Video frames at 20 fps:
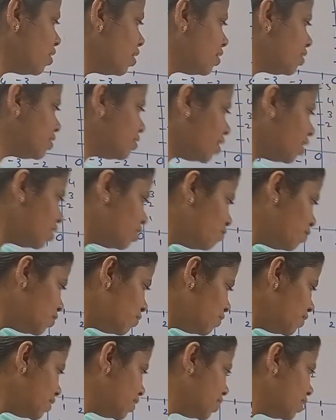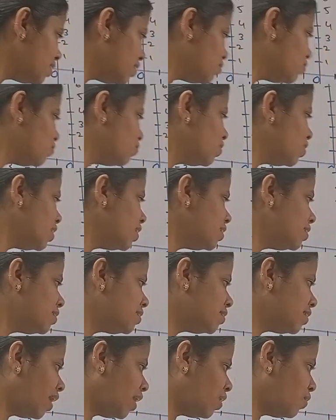the distance between these two is
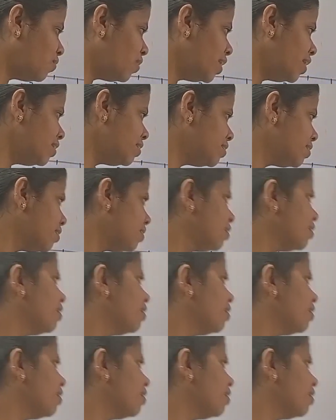10 units.